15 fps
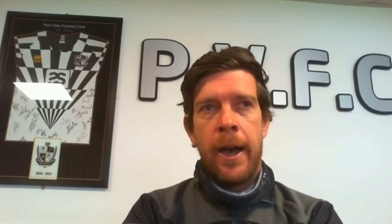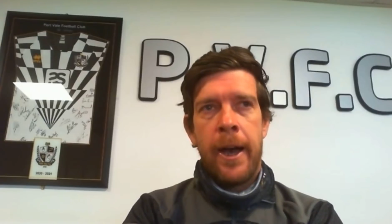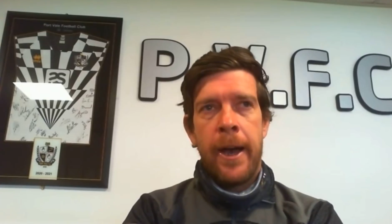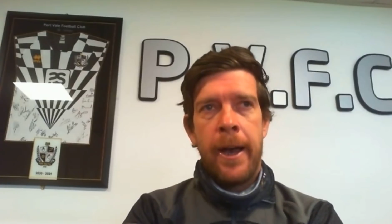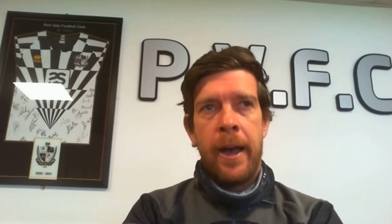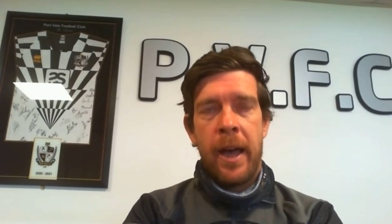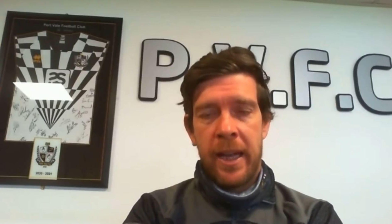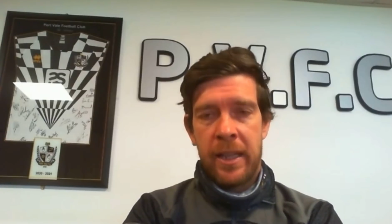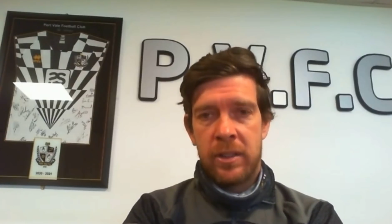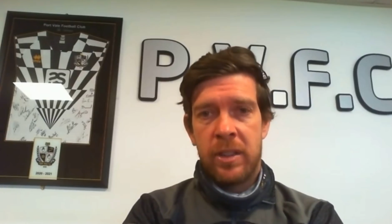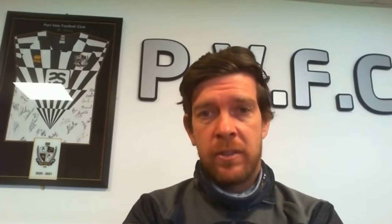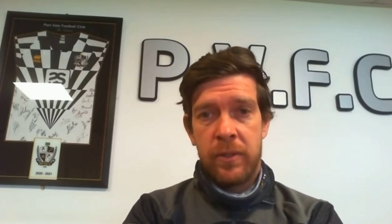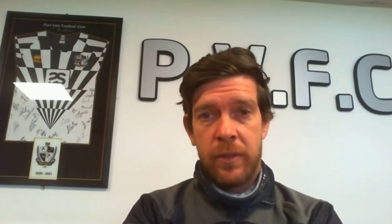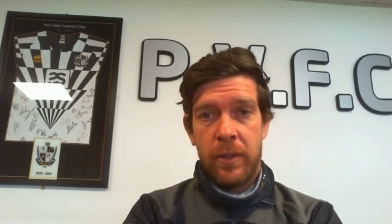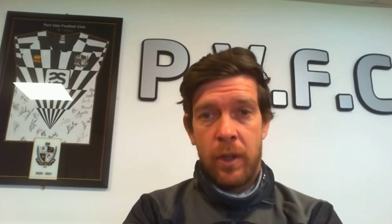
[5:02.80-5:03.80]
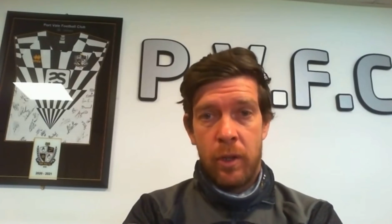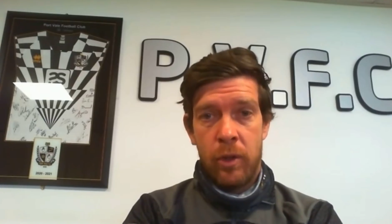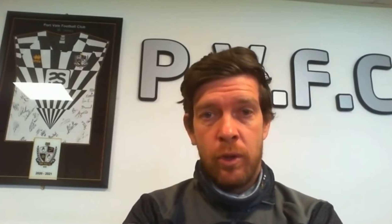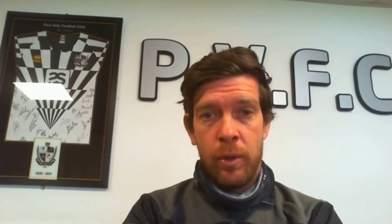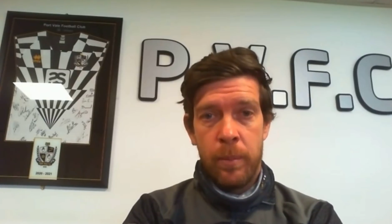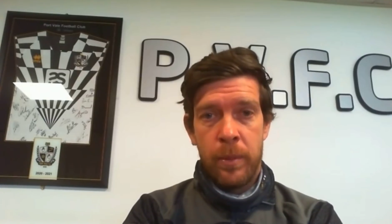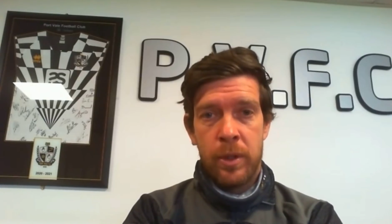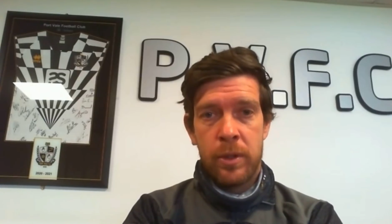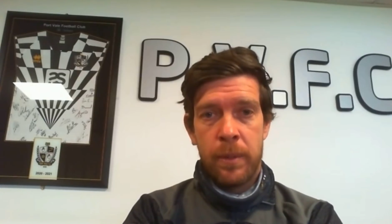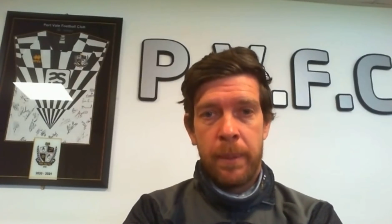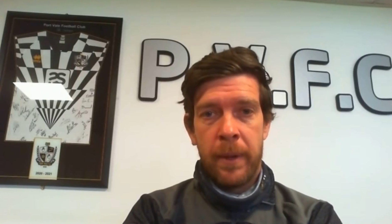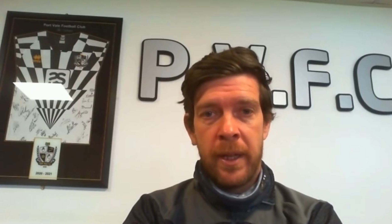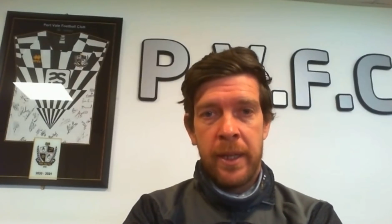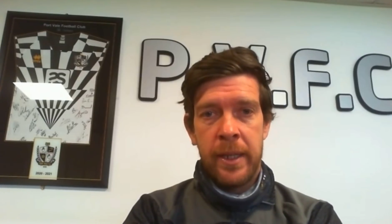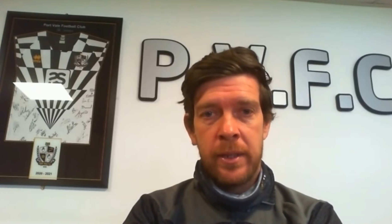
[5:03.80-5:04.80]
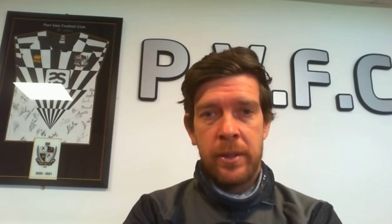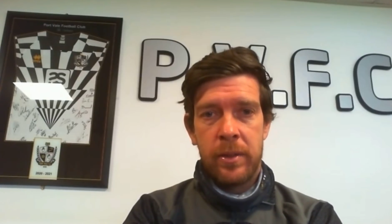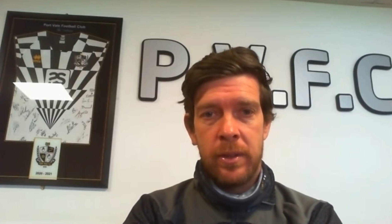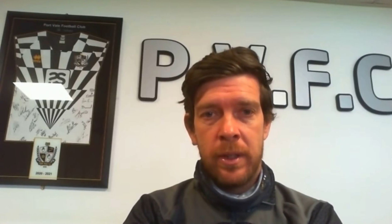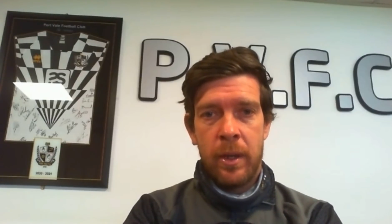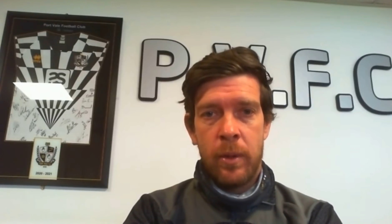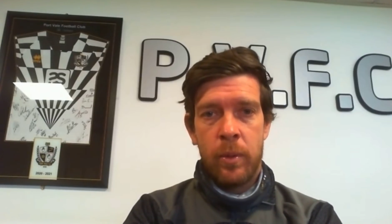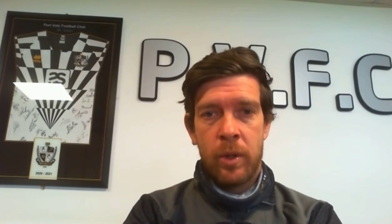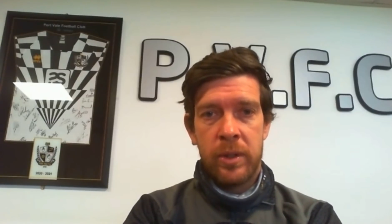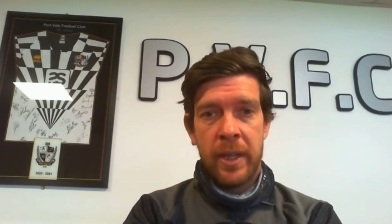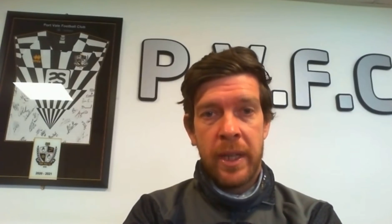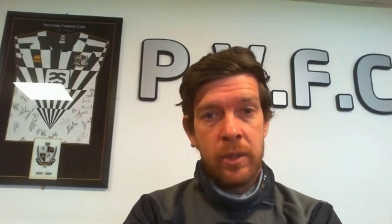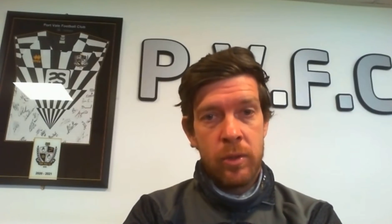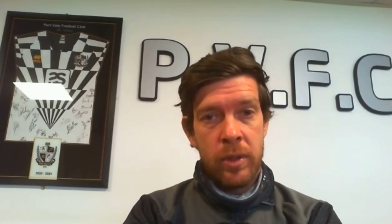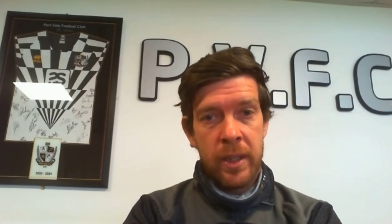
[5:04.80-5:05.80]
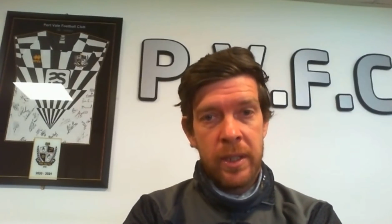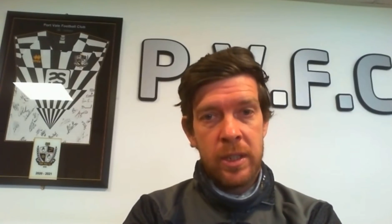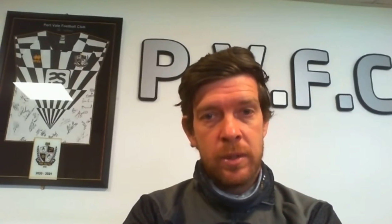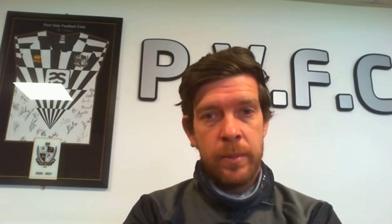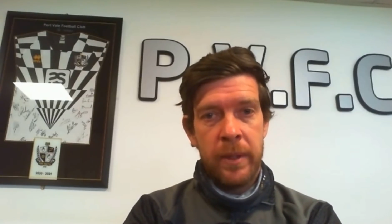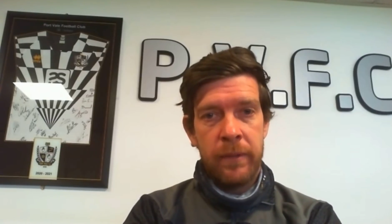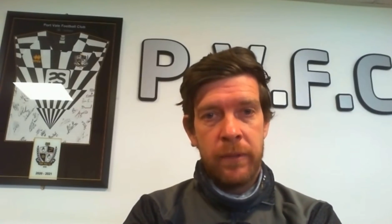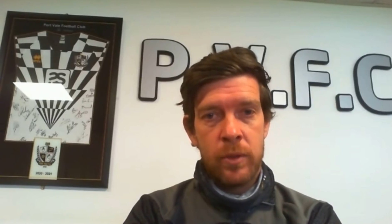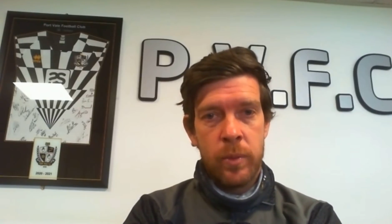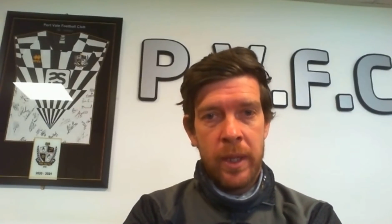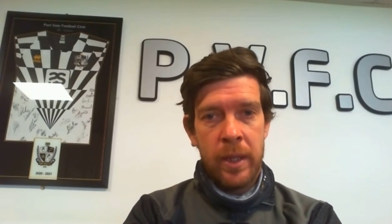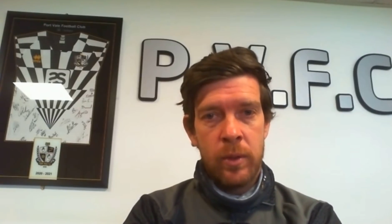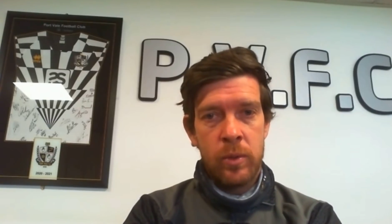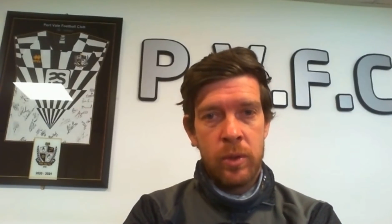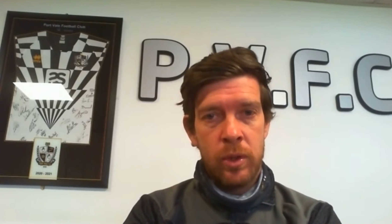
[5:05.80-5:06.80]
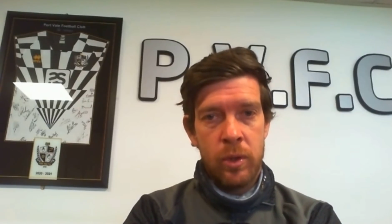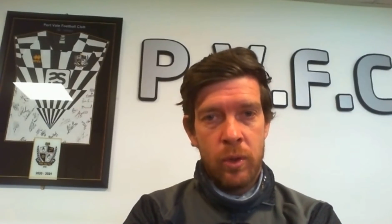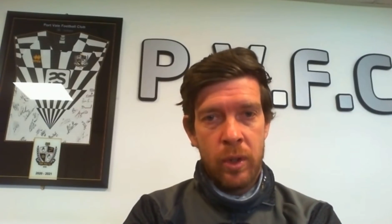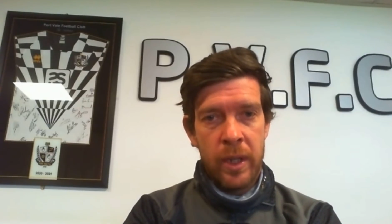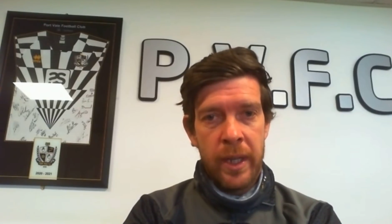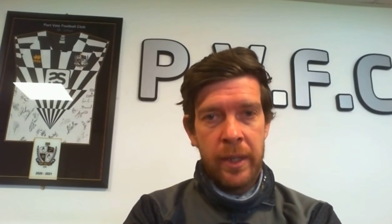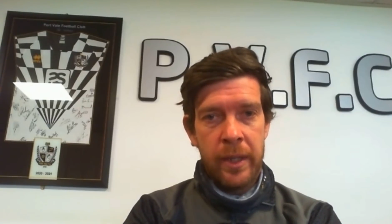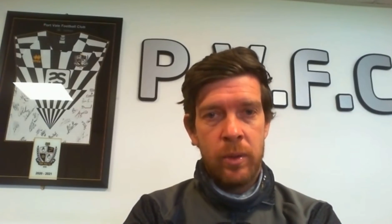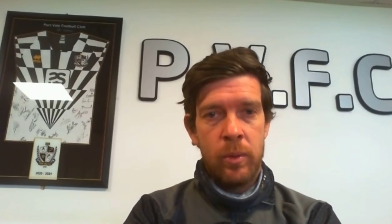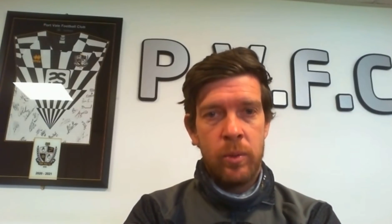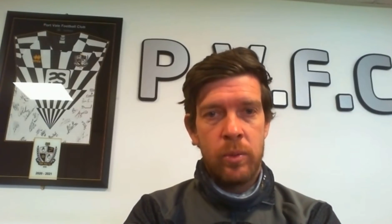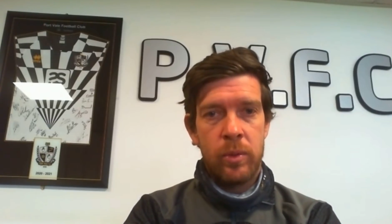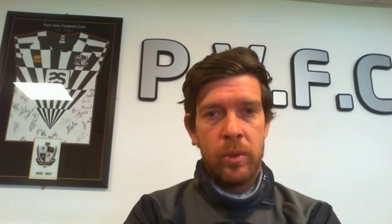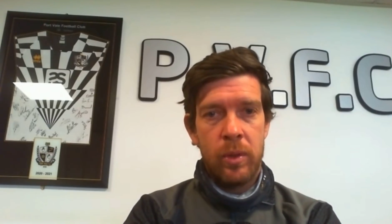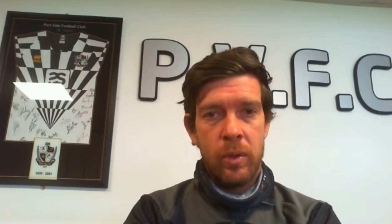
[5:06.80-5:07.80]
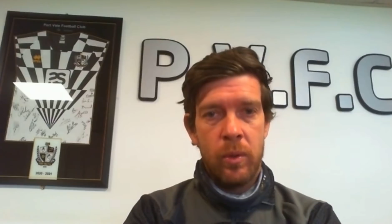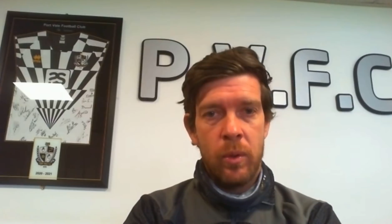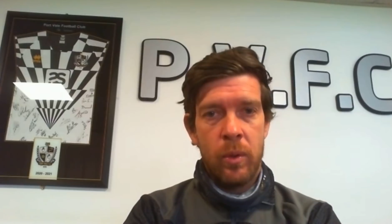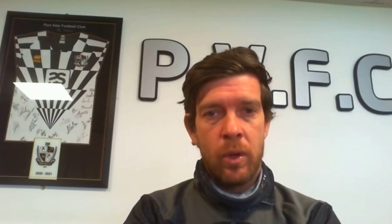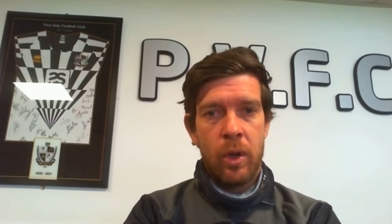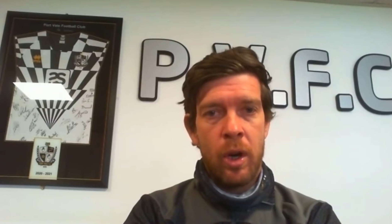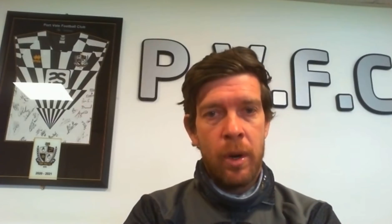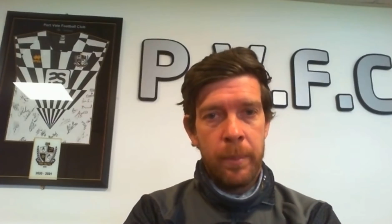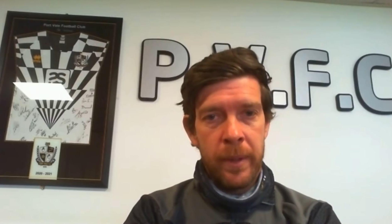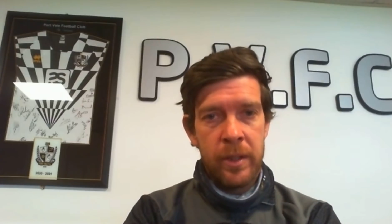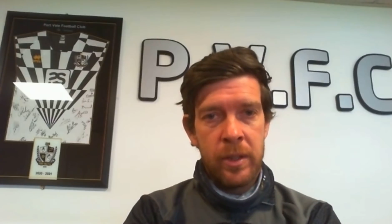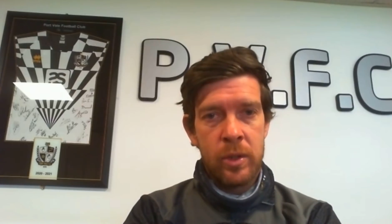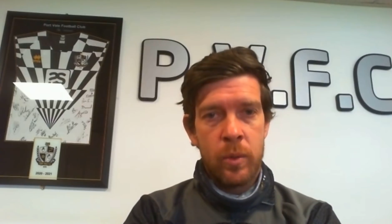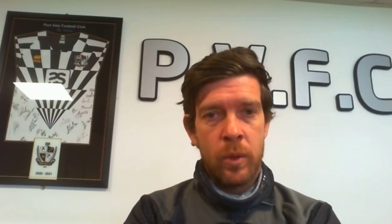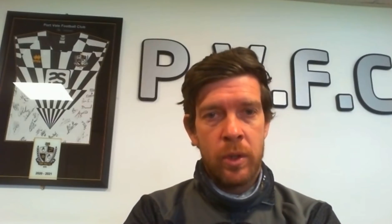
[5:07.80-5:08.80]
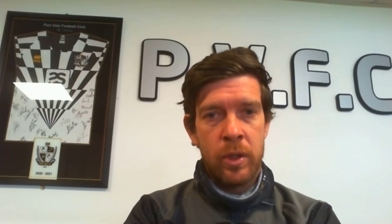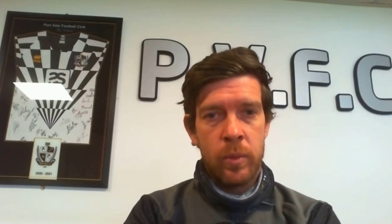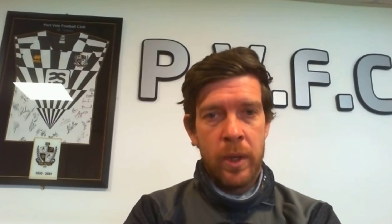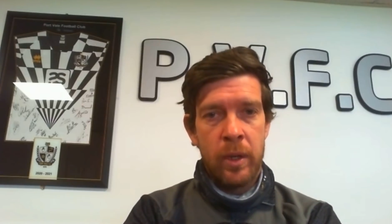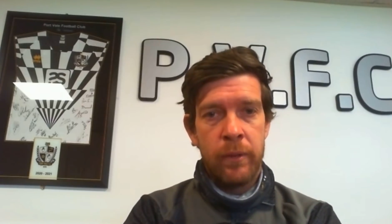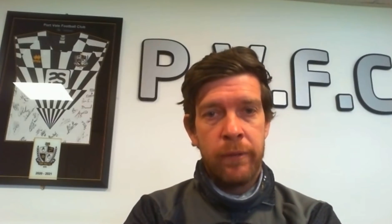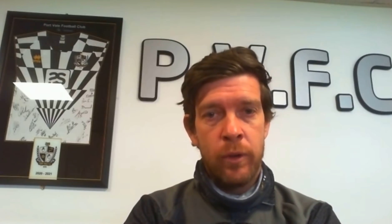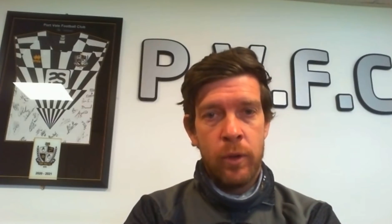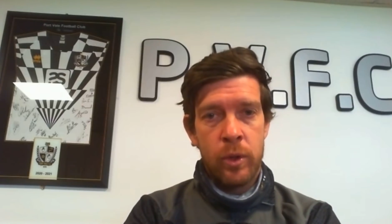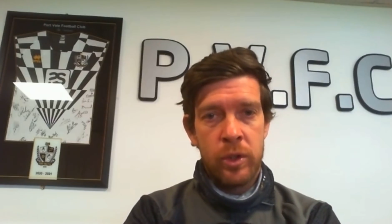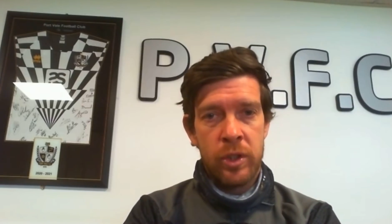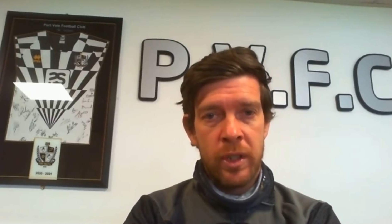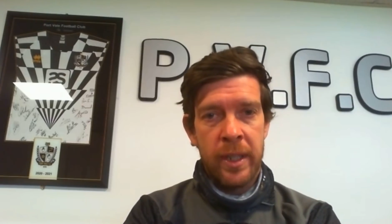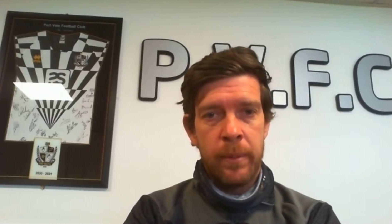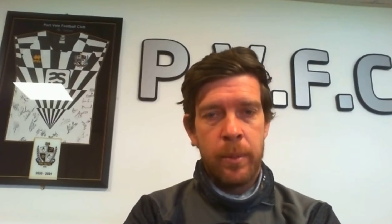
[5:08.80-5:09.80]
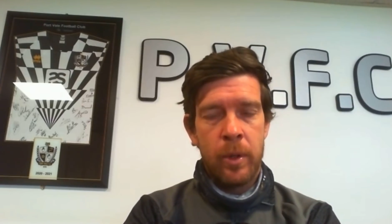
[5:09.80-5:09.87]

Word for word: Uh, as of a numerous of players, you know, we've got Dan Trickett Smith as well, who's a young lad who who can't be in the squad as well, unfortunately.